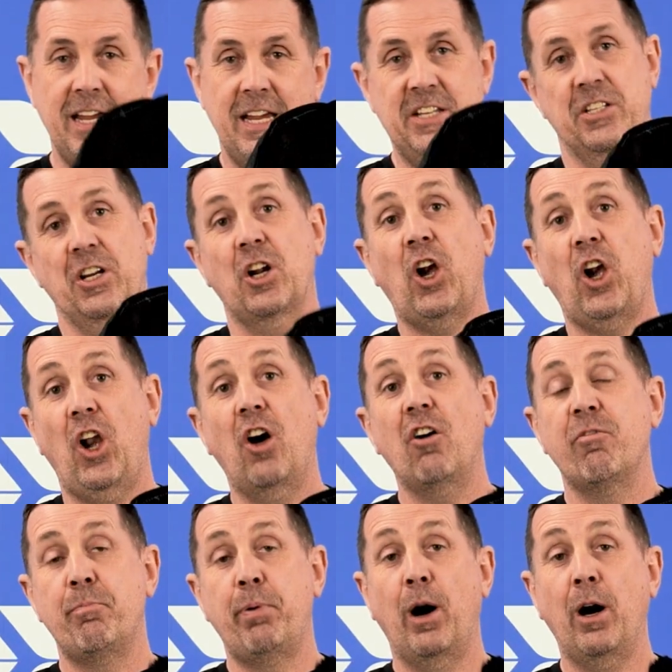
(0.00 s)
is a
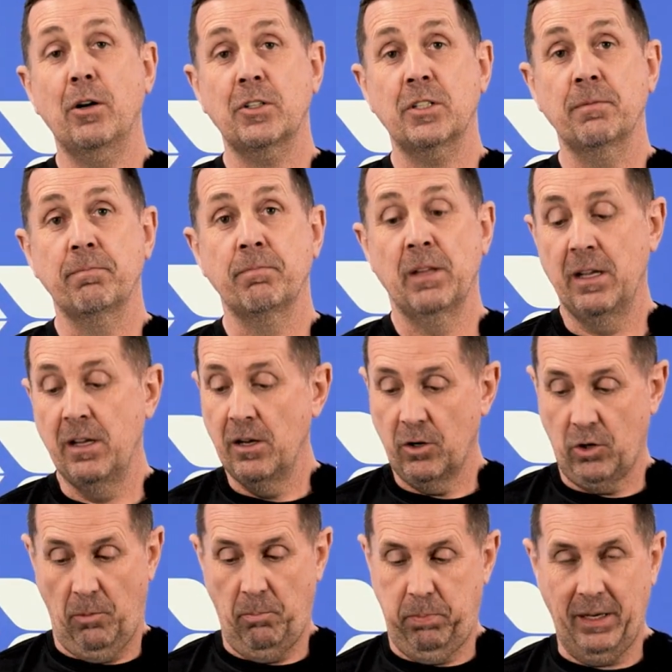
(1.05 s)
cloth pot,
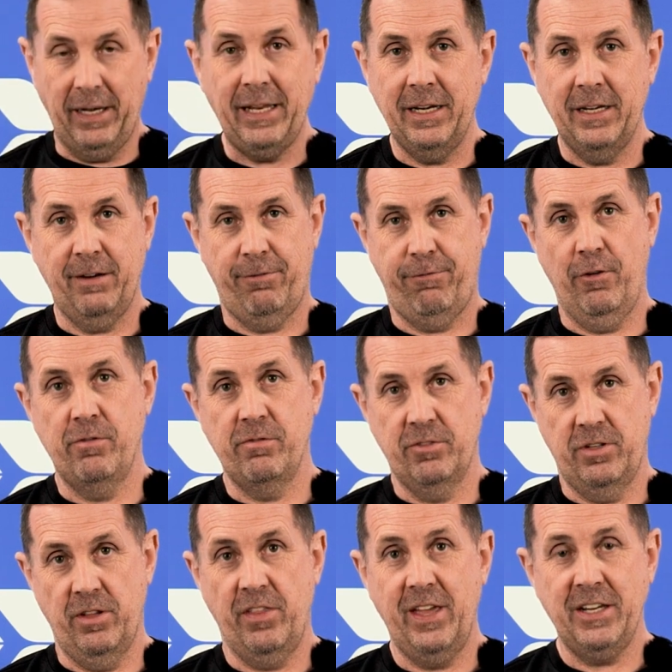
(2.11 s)
completely
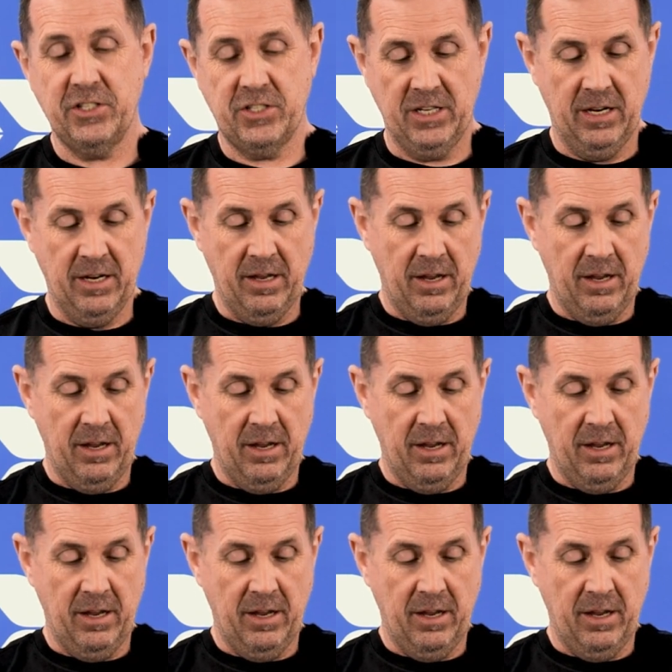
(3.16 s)
different to this.